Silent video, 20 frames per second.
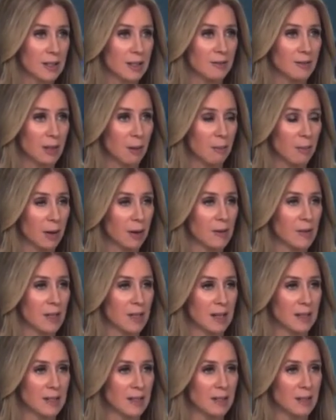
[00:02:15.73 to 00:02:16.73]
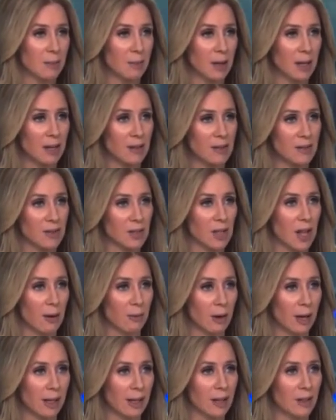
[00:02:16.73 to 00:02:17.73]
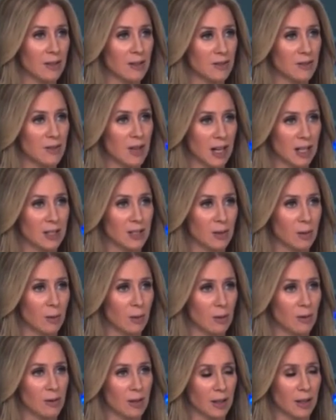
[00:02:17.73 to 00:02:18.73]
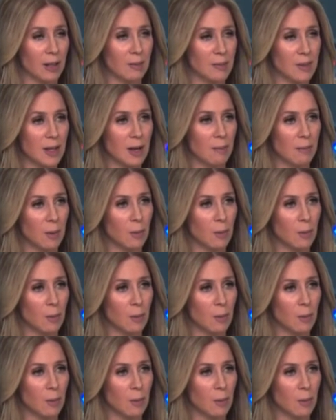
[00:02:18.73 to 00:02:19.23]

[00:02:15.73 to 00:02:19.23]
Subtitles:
They've done better than anticipated. There's a lot riding on this next quarter that comes up.